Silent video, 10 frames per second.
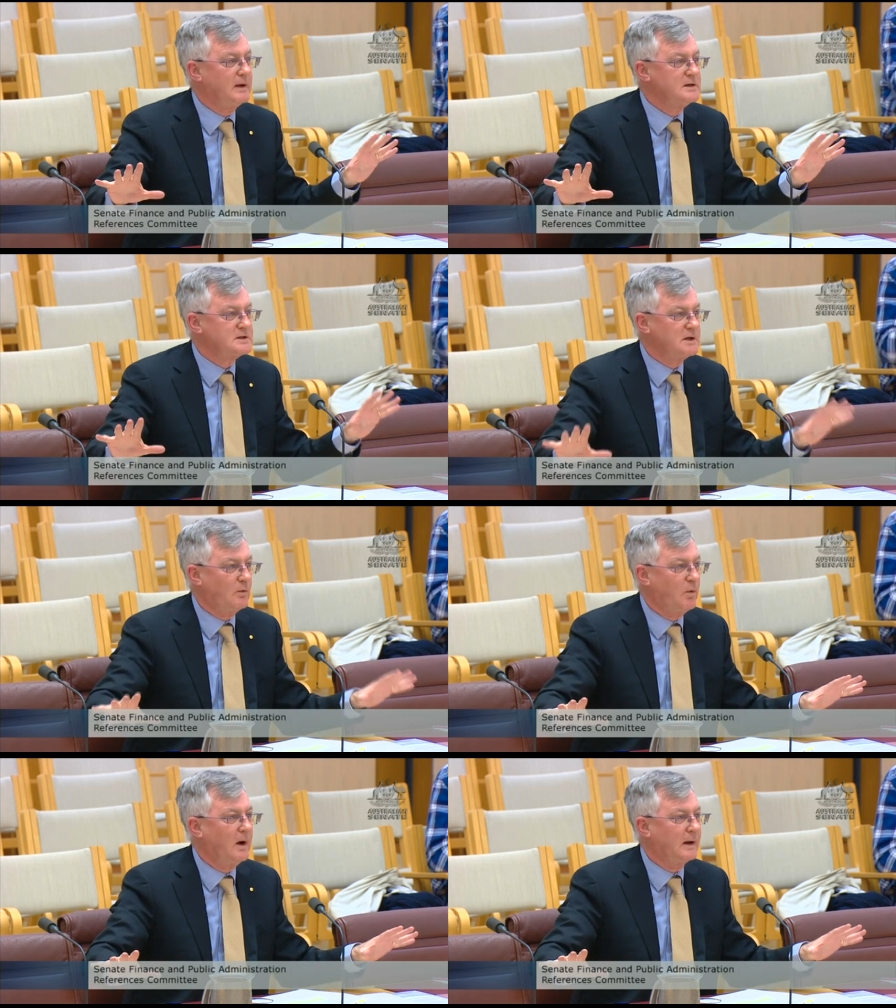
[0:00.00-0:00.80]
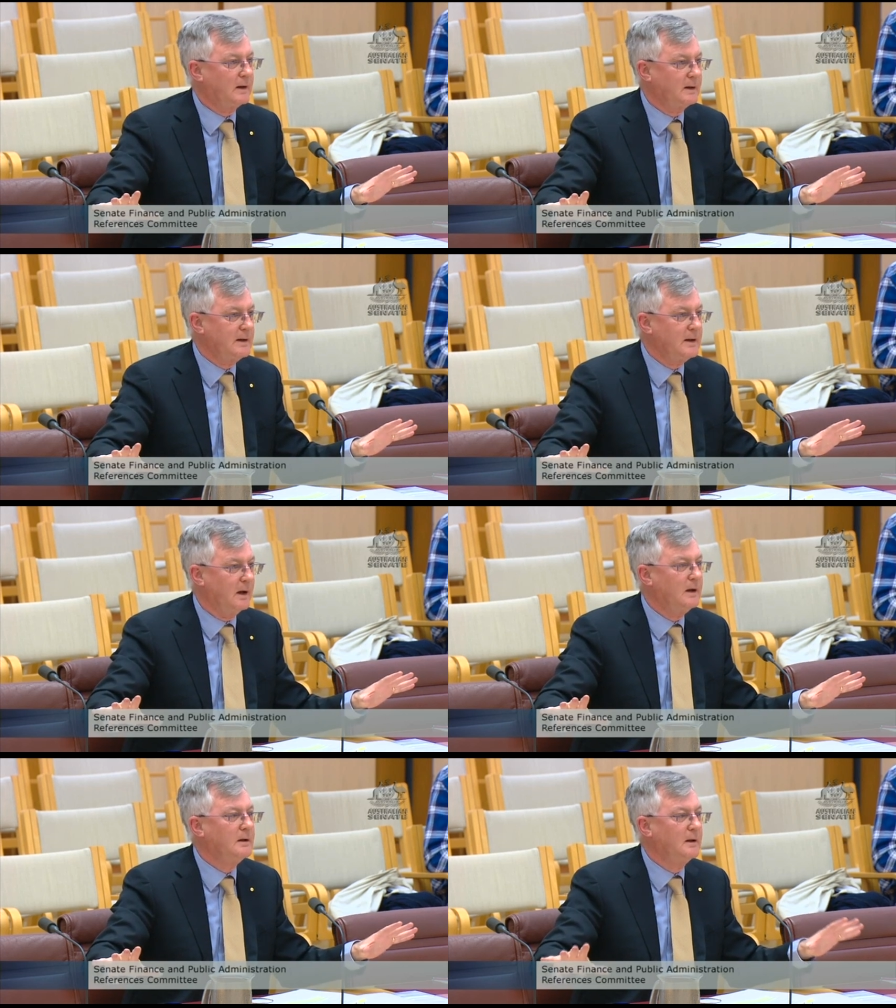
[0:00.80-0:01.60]
it is quite
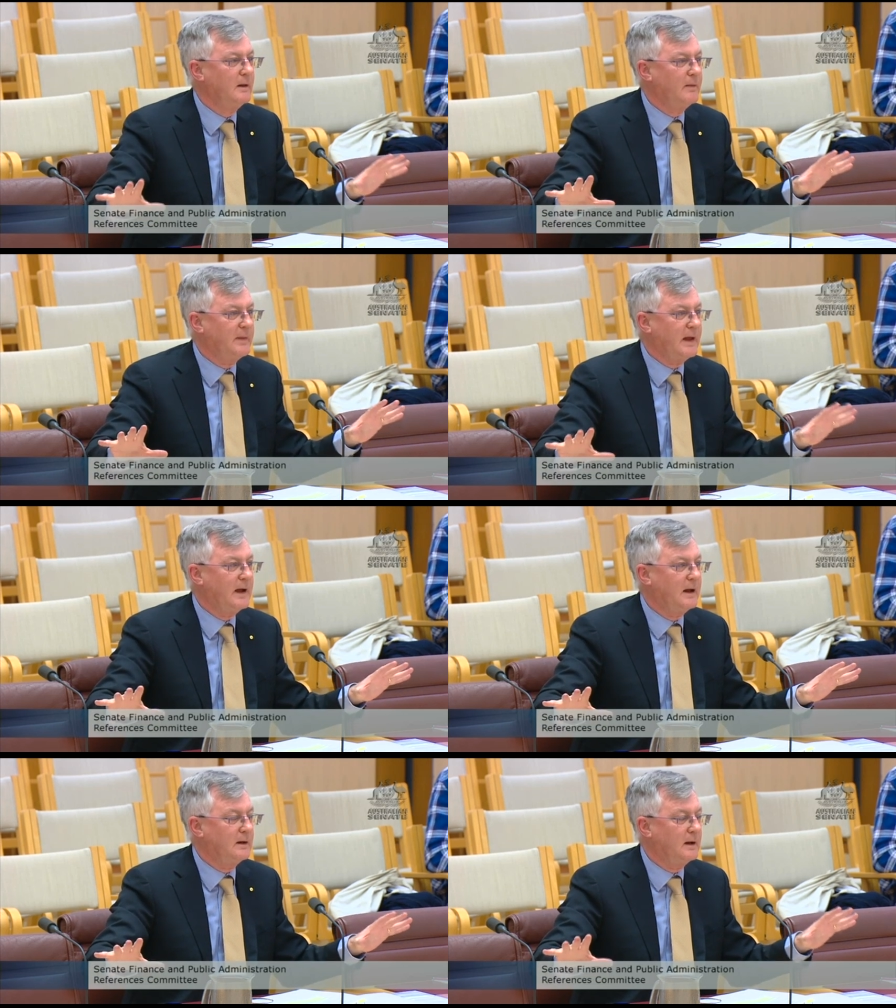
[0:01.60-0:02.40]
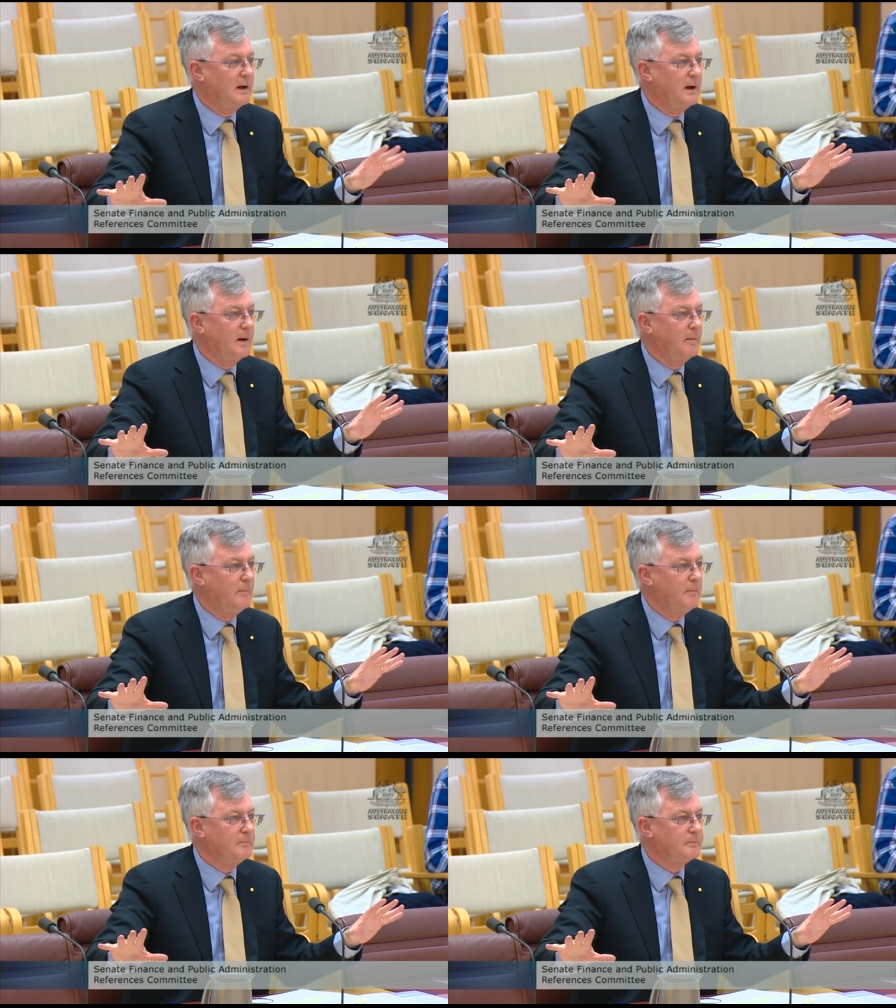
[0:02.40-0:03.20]
clear that
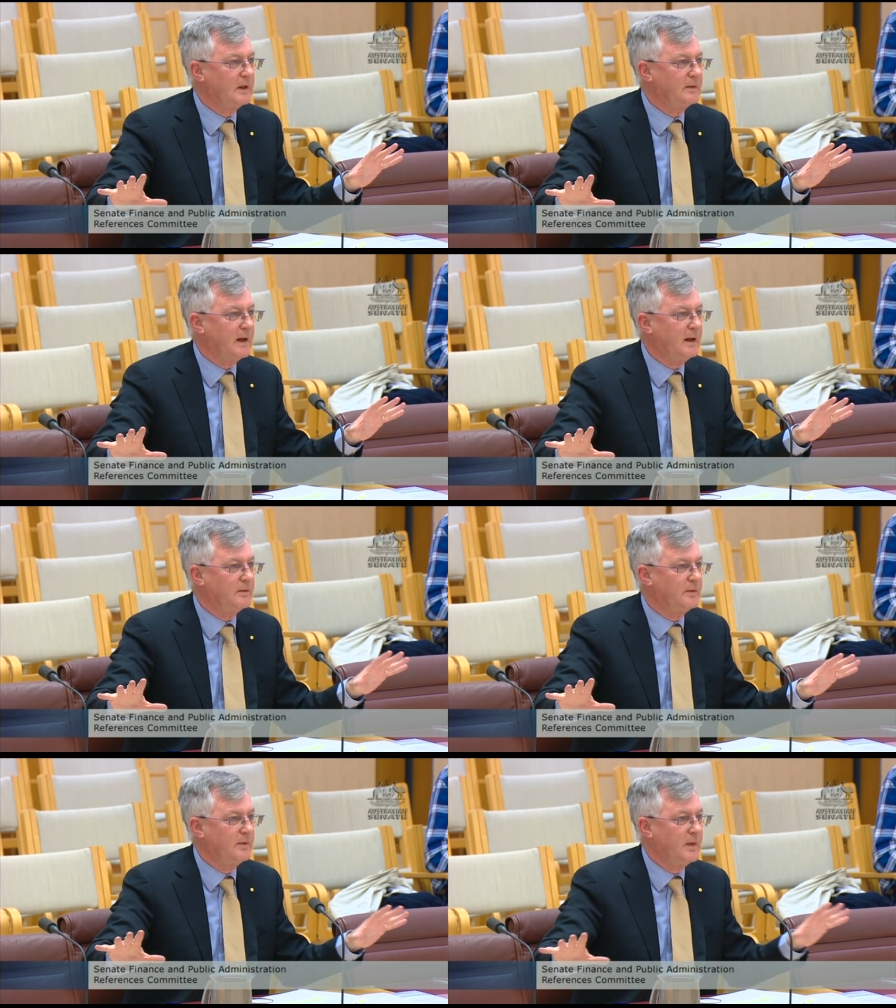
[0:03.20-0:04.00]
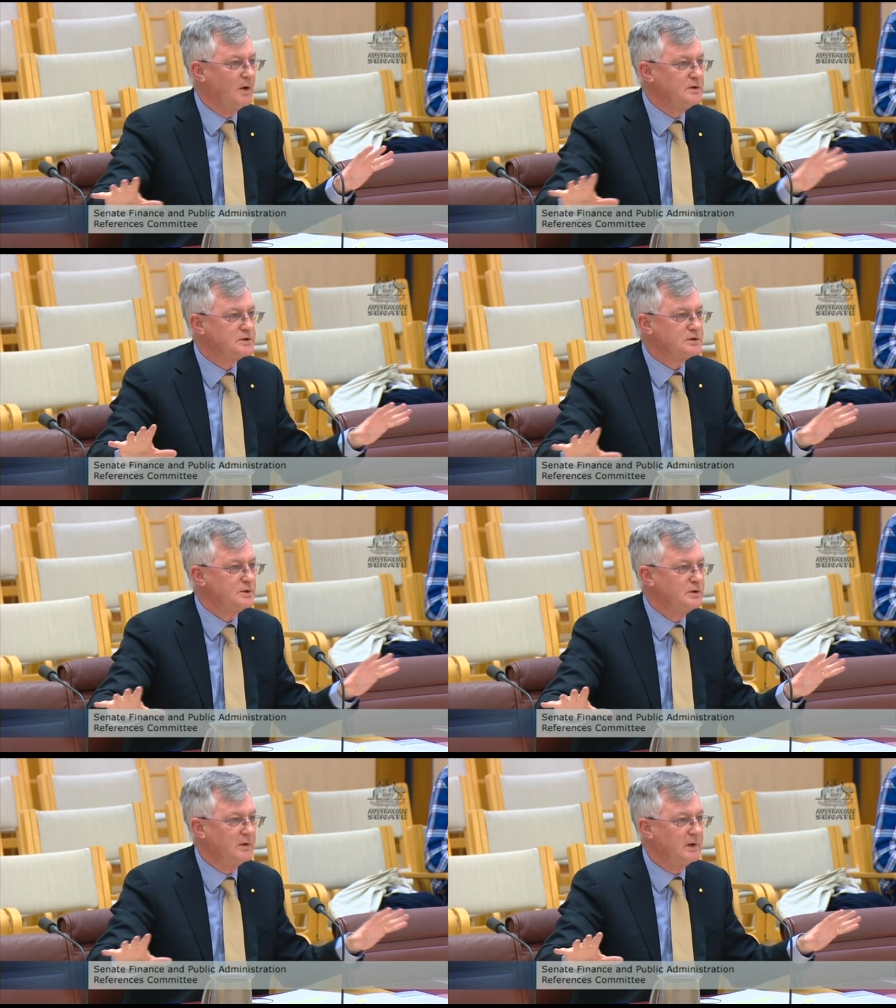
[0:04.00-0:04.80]
um, that those
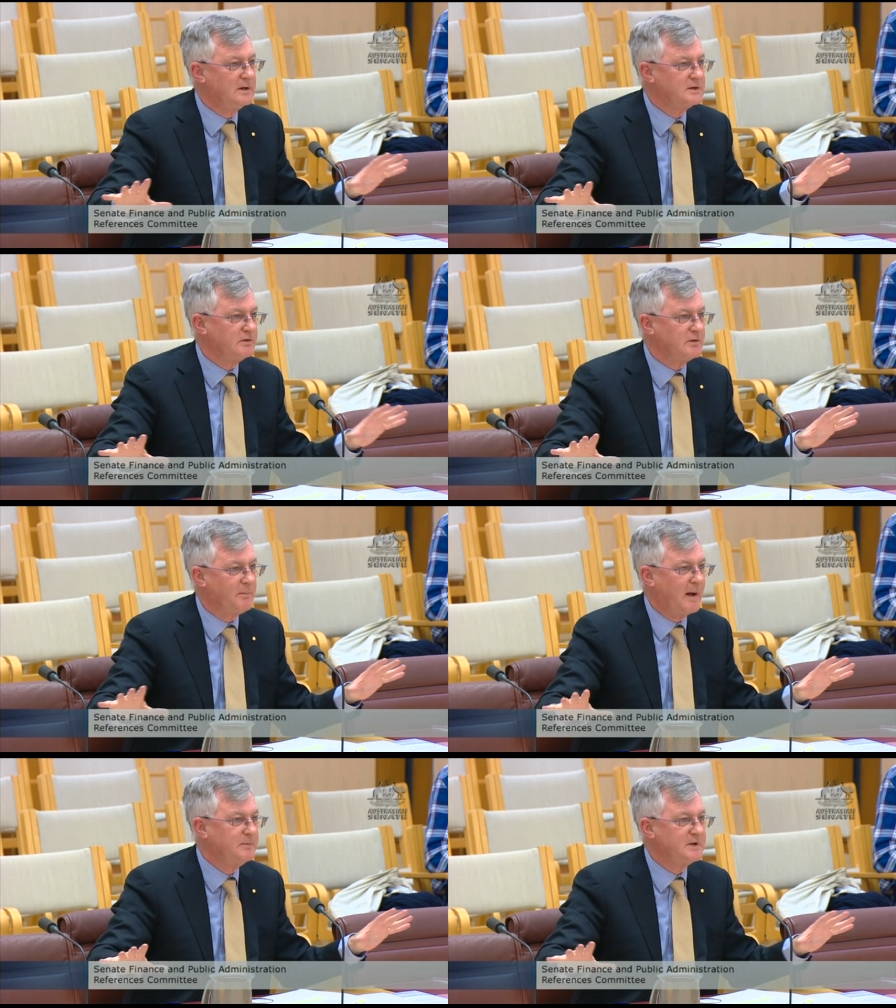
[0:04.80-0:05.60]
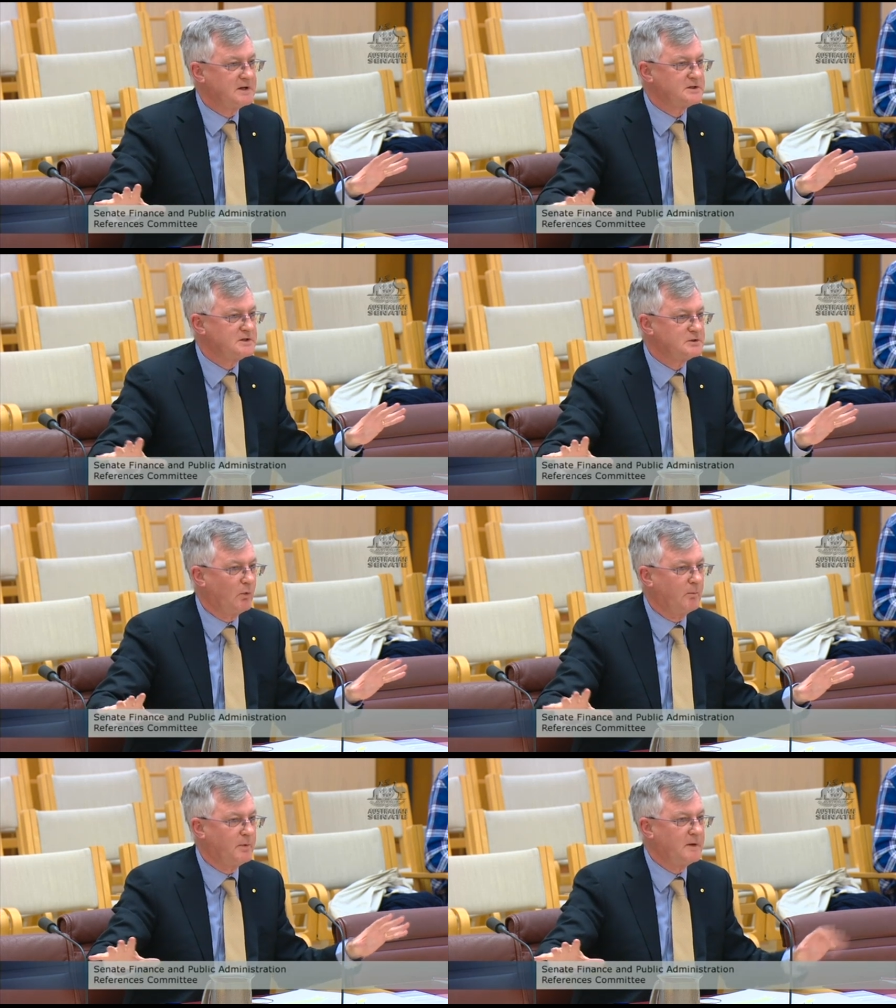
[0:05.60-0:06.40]
two things, if the pub test is
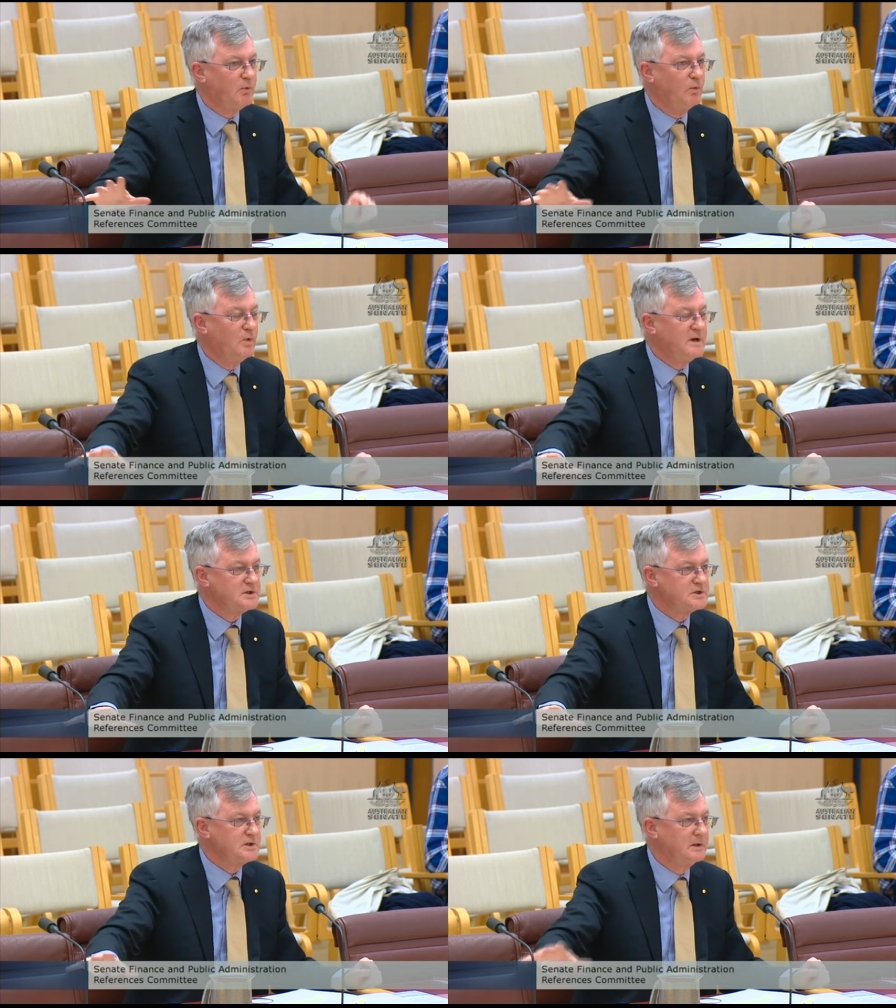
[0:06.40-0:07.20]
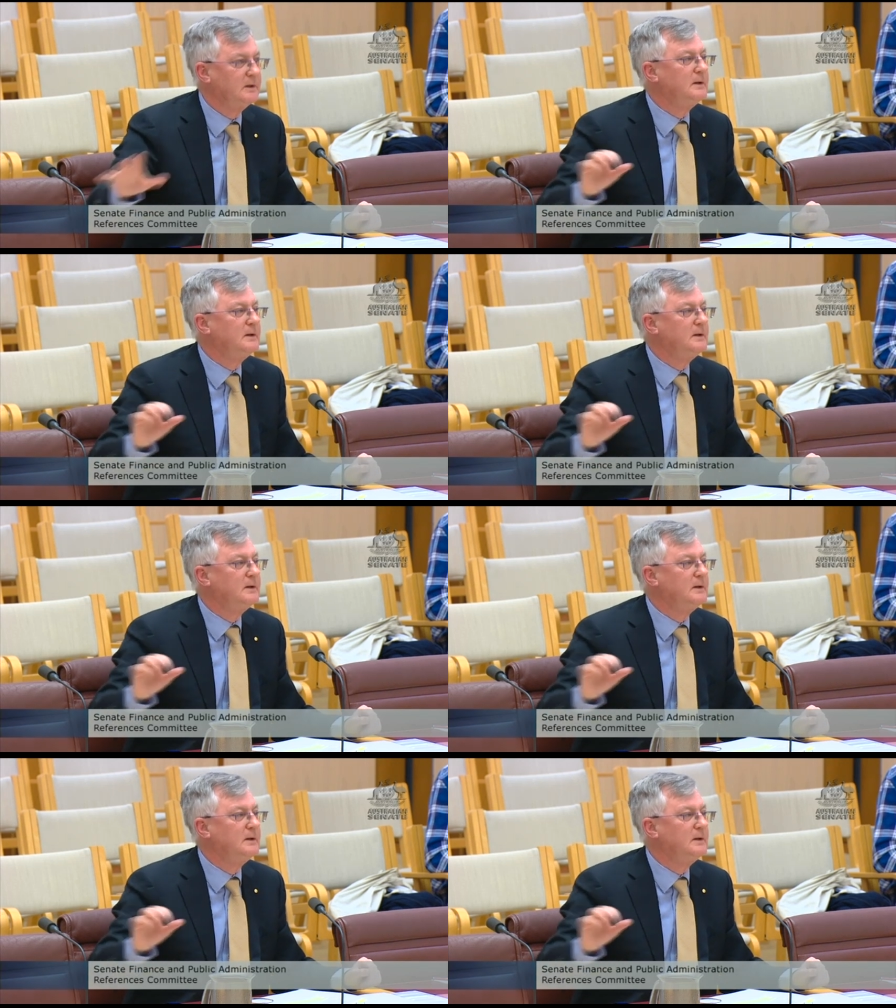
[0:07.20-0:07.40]
what people wish,